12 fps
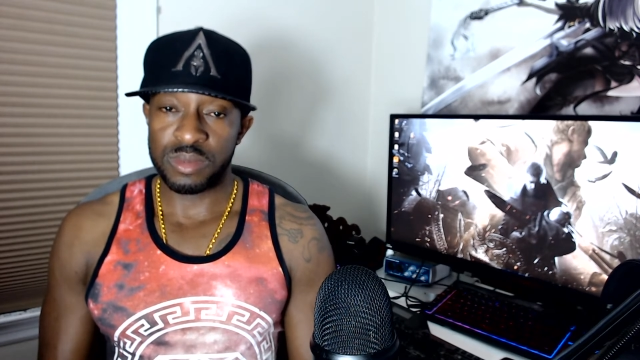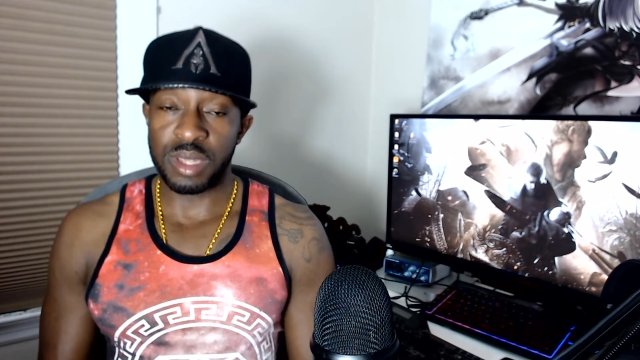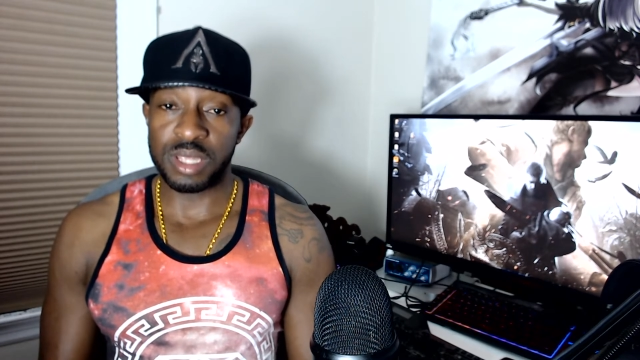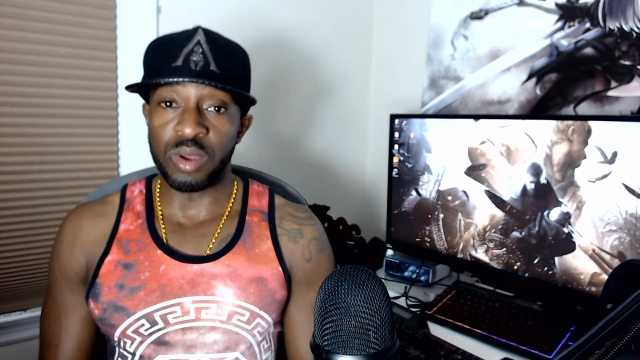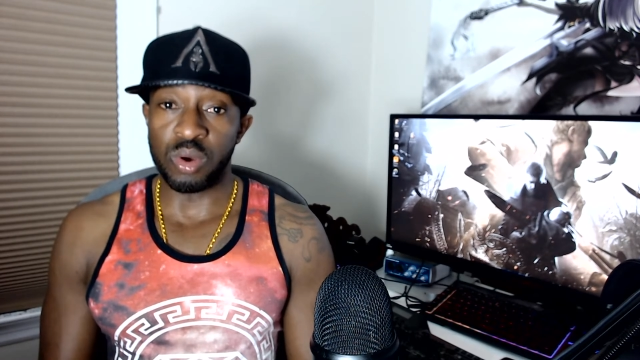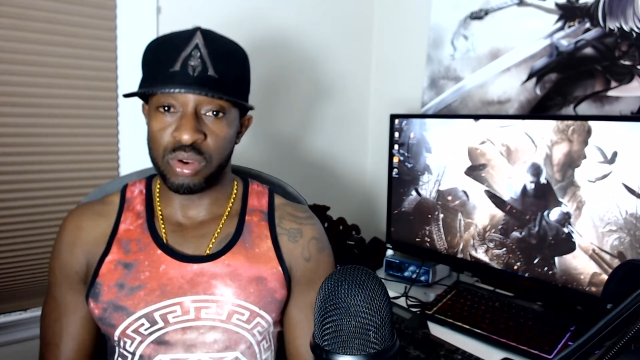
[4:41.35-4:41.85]

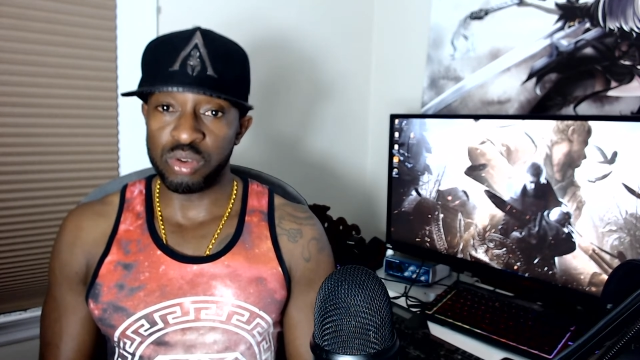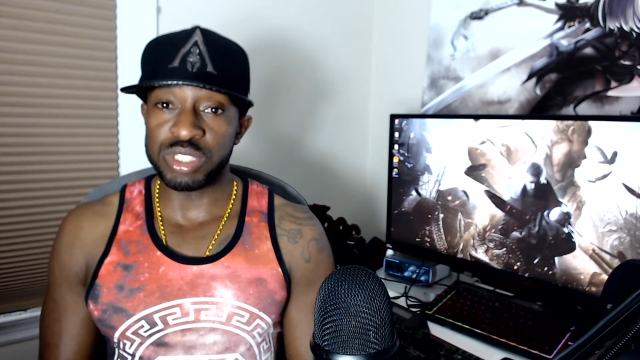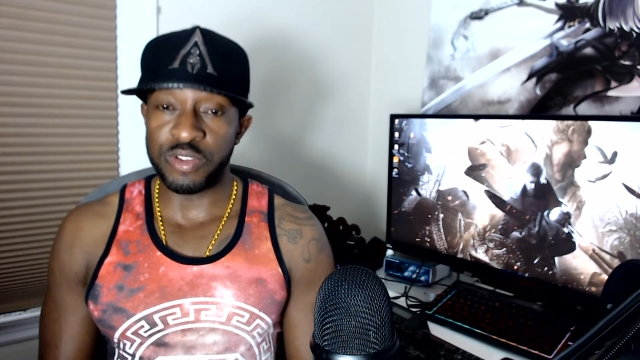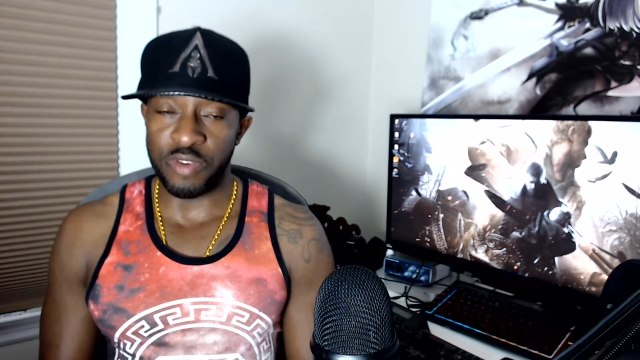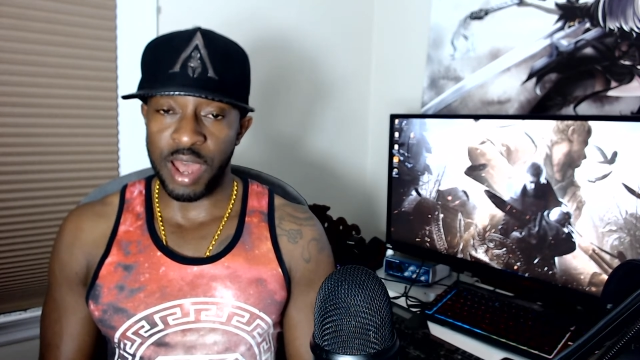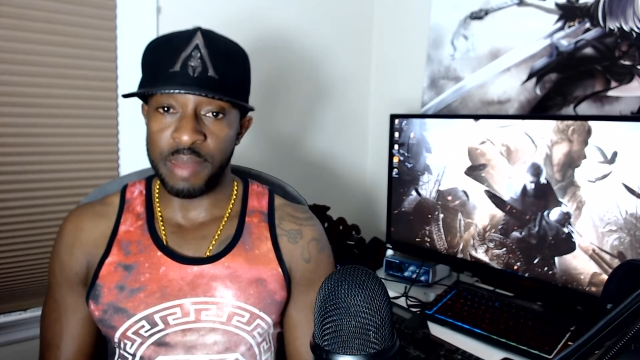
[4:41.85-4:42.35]
Don't
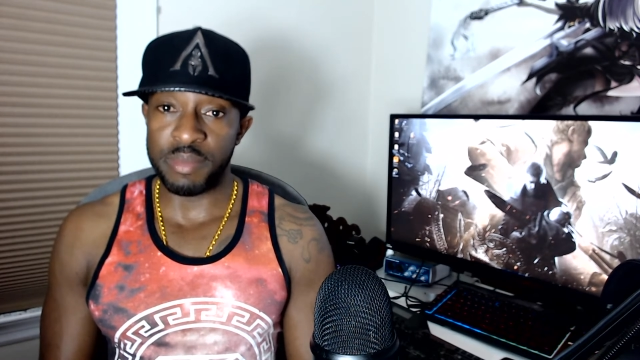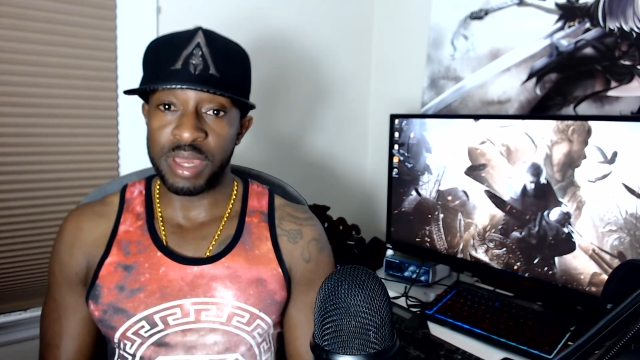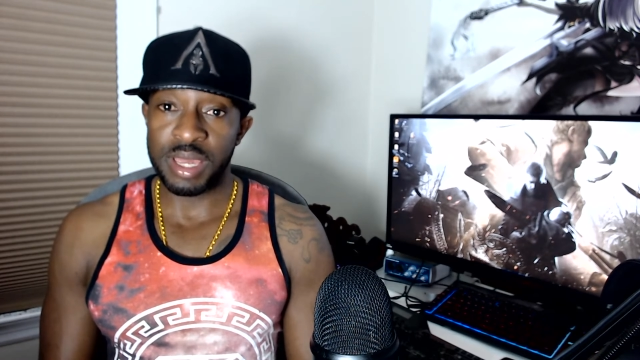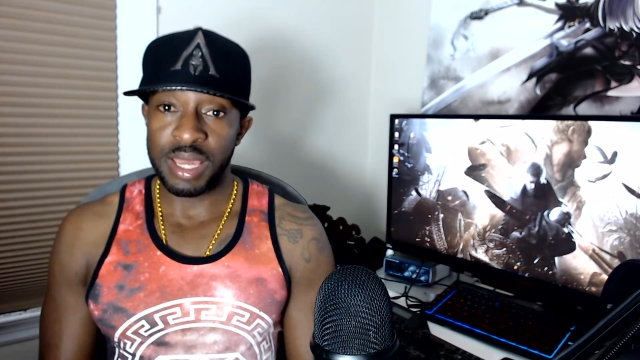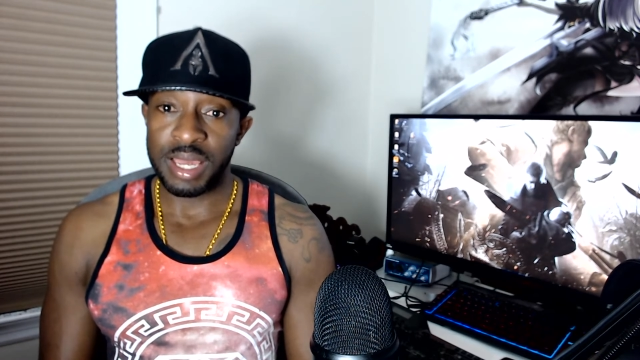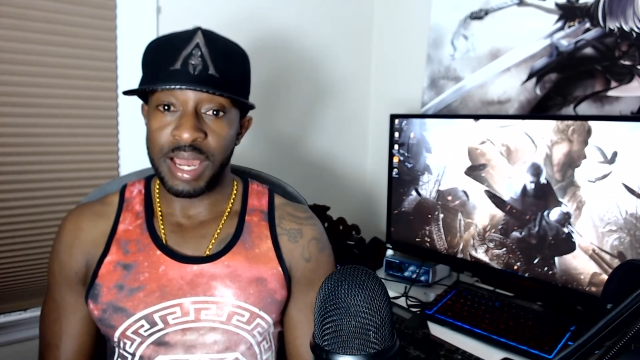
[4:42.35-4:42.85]
crucify me.
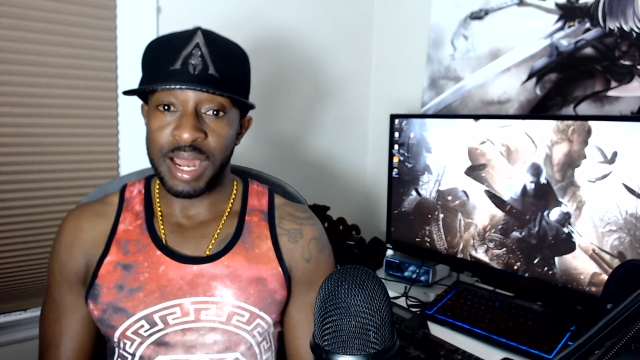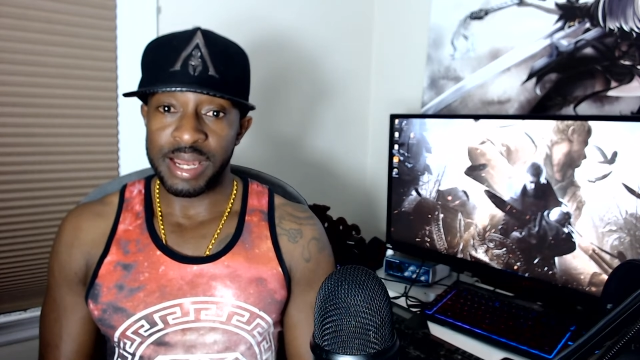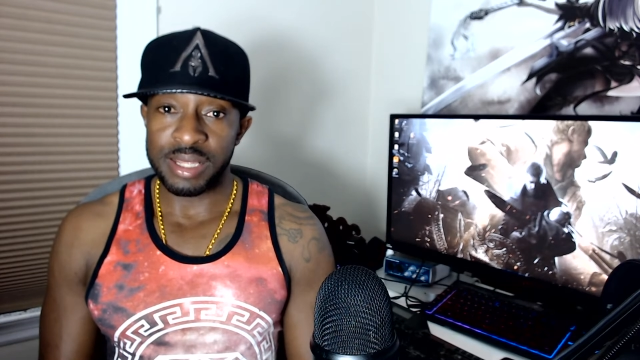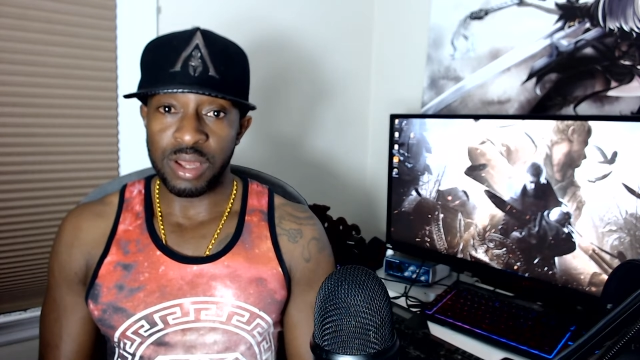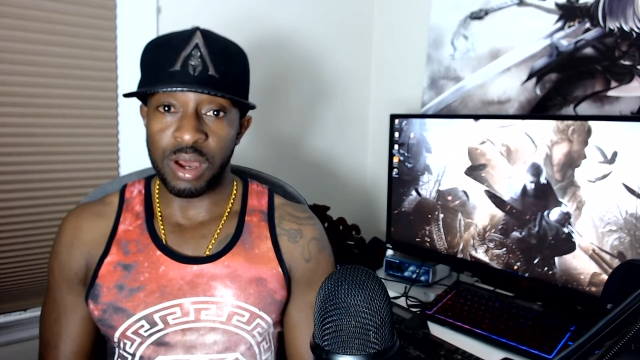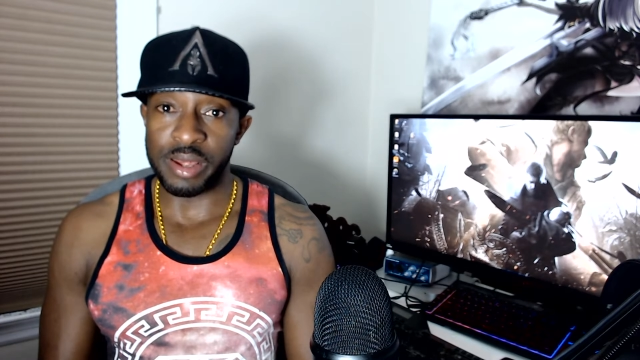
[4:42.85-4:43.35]

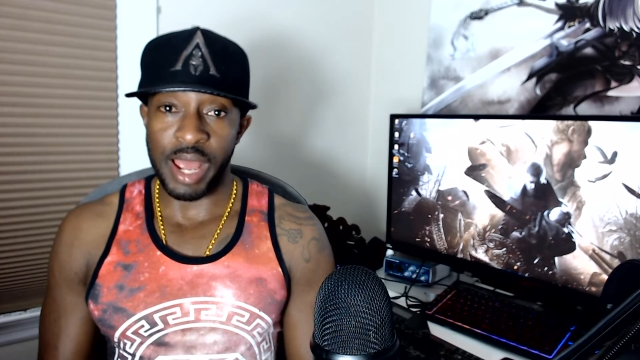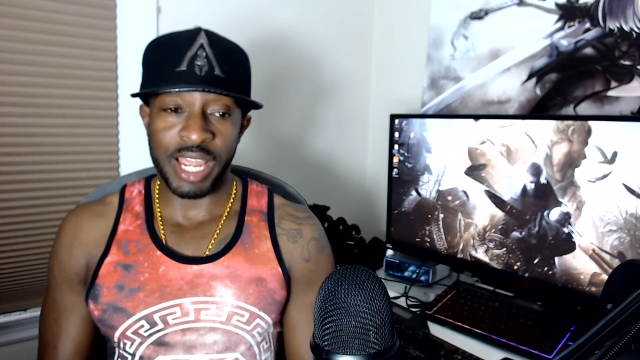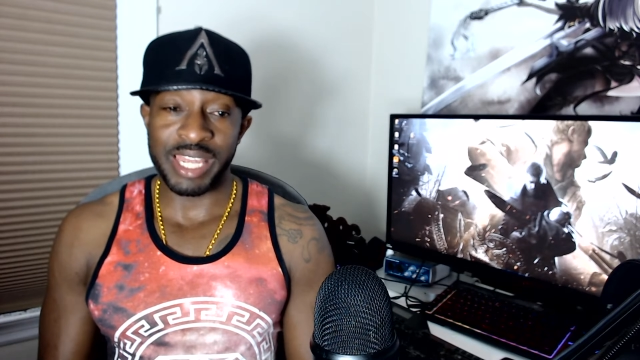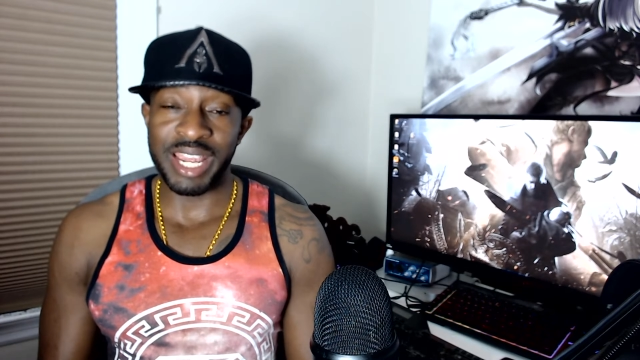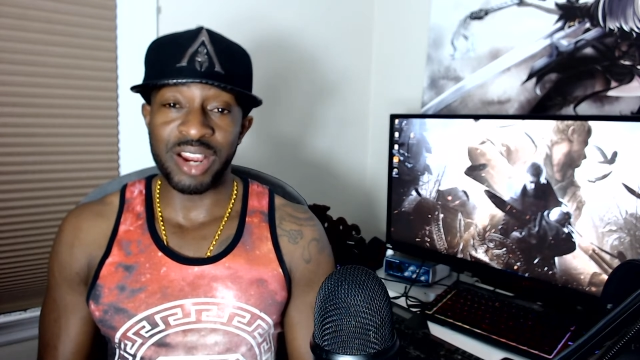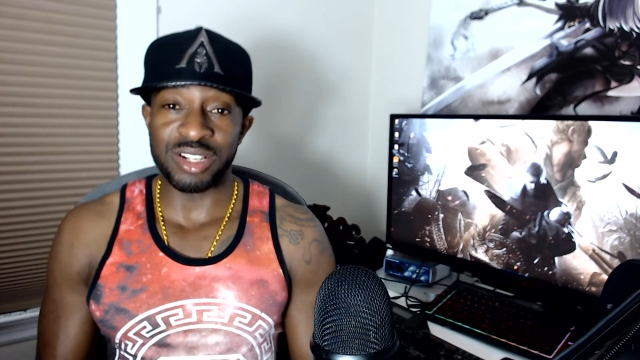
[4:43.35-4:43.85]
I can
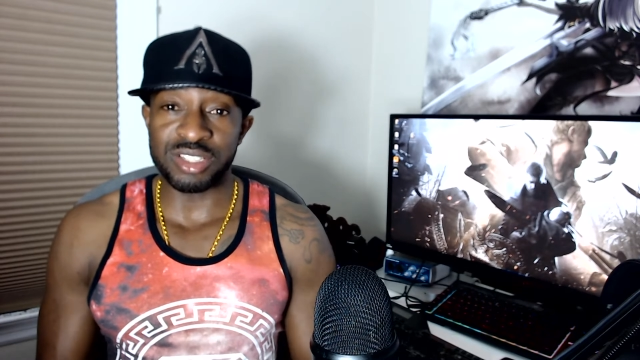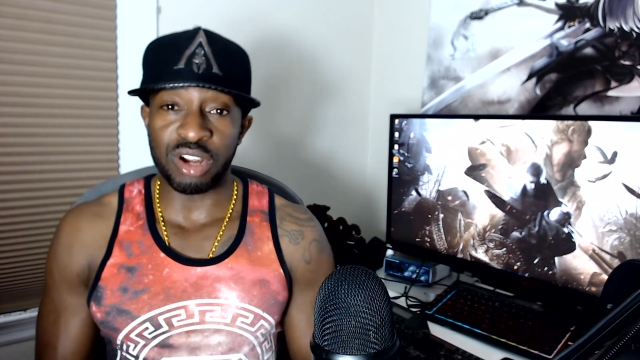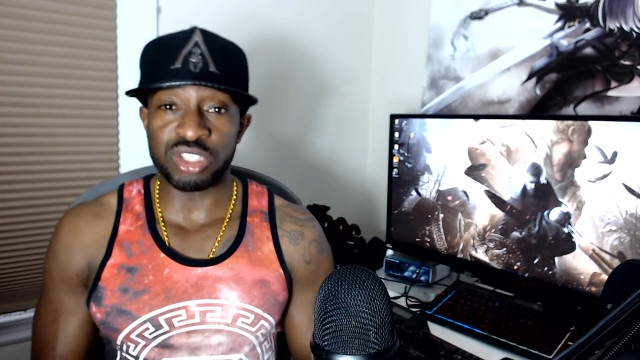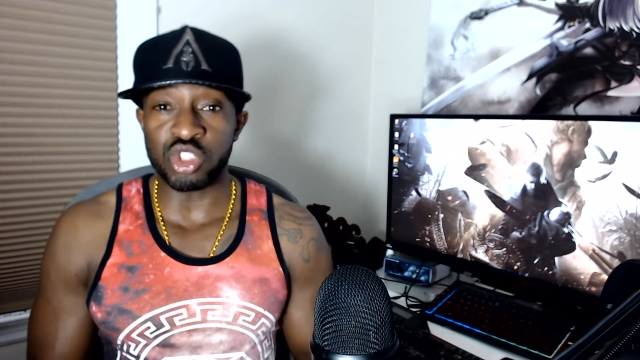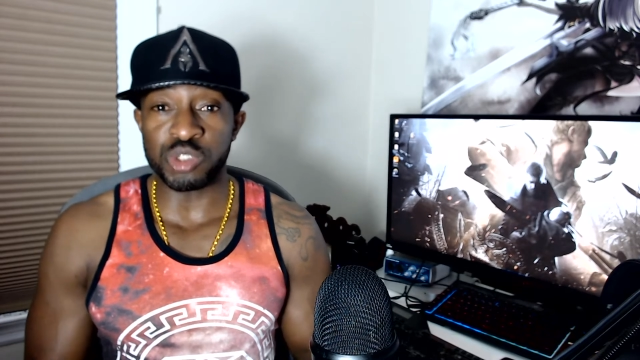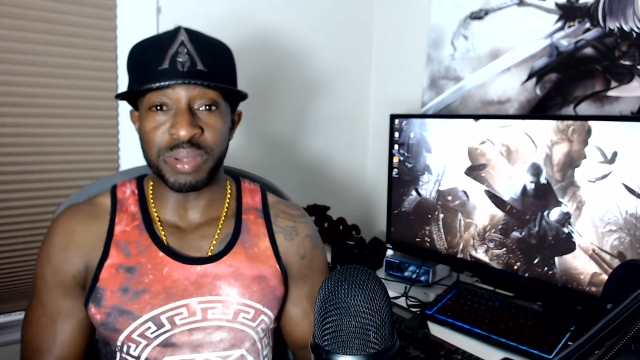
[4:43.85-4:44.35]
hear the Dark
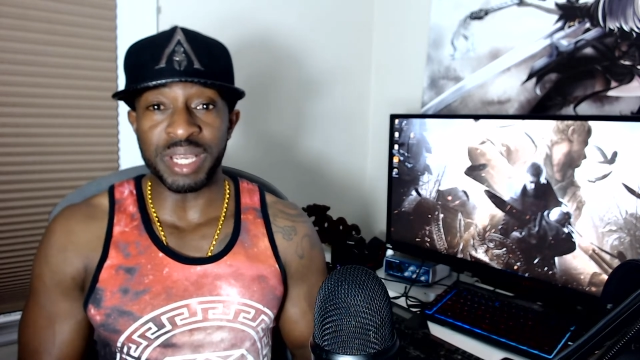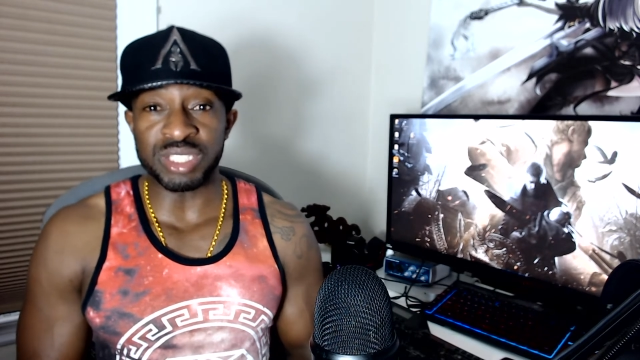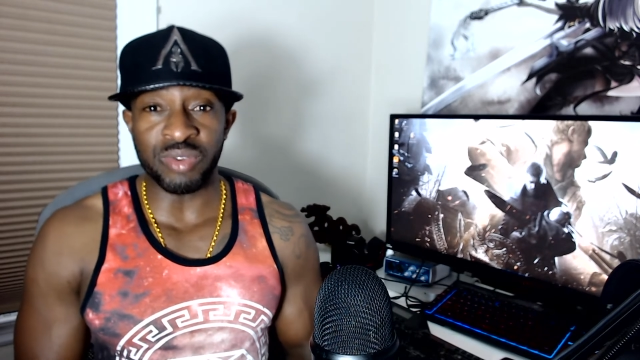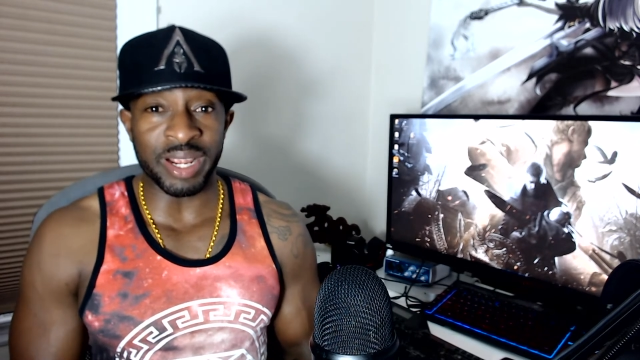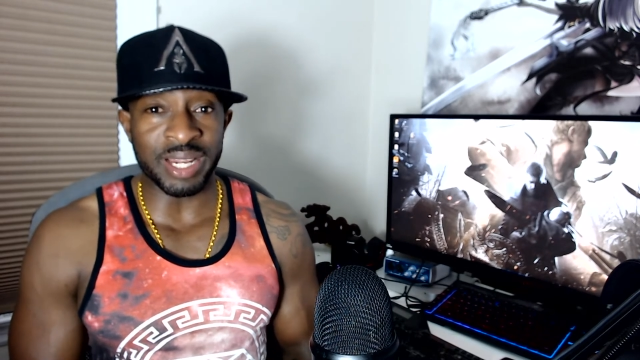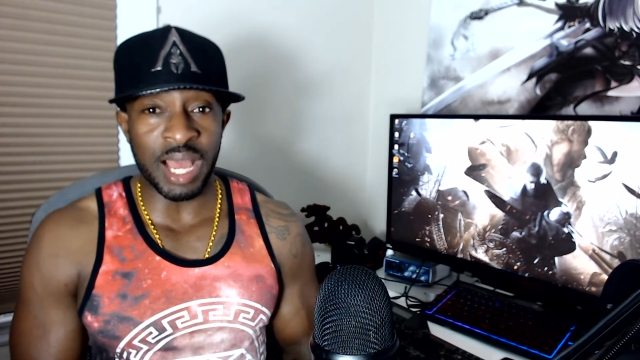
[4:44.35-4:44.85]
Souls players
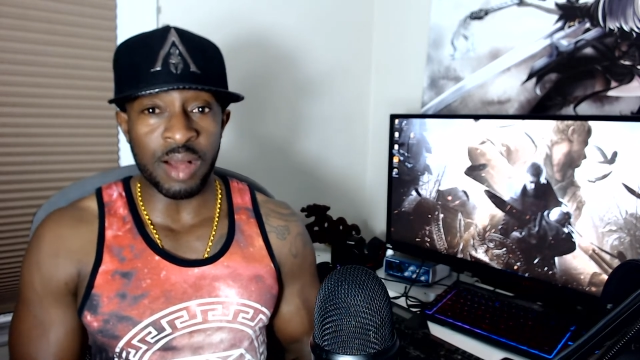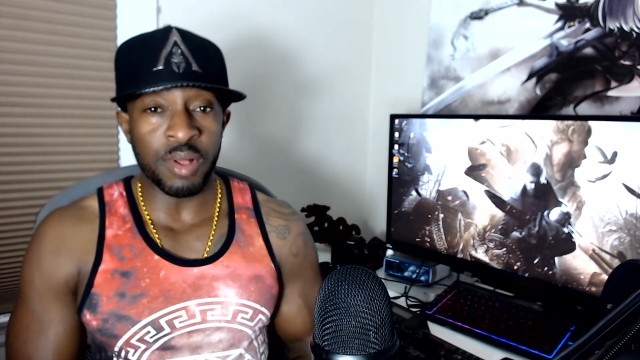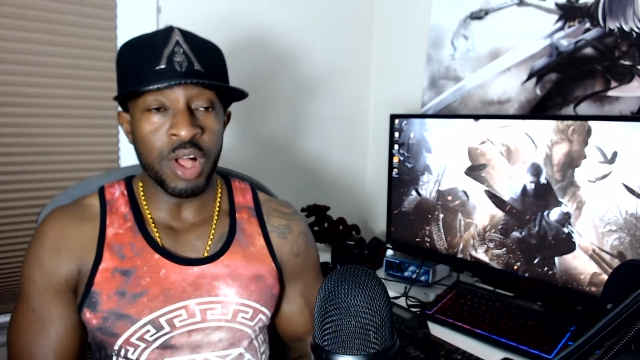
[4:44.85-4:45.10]
right now.